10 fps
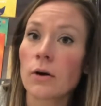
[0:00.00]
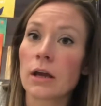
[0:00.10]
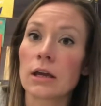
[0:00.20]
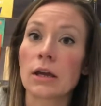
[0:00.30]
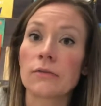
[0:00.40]

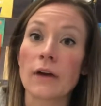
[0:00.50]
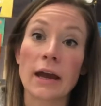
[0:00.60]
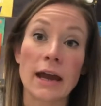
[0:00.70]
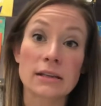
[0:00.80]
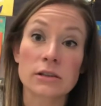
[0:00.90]
if I
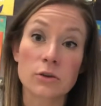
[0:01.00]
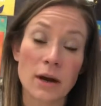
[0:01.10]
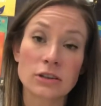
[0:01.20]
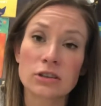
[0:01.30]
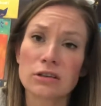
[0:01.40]
ask a
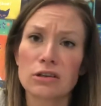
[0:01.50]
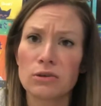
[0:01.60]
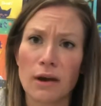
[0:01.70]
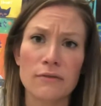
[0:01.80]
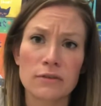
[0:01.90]
question and
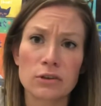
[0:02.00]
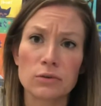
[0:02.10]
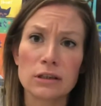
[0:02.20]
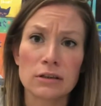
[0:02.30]
you need